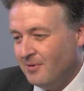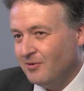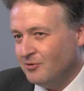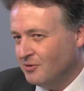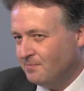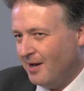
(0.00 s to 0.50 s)
But
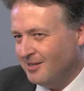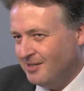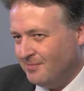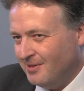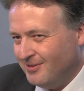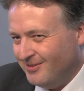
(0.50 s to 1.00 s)
of course,
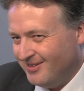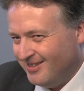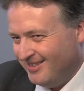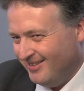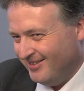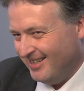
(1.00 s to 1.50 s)
party
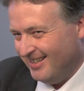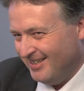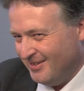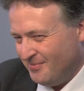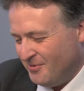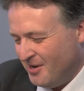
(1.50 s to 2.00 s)
balloons use
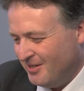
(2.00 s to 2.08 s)
helium.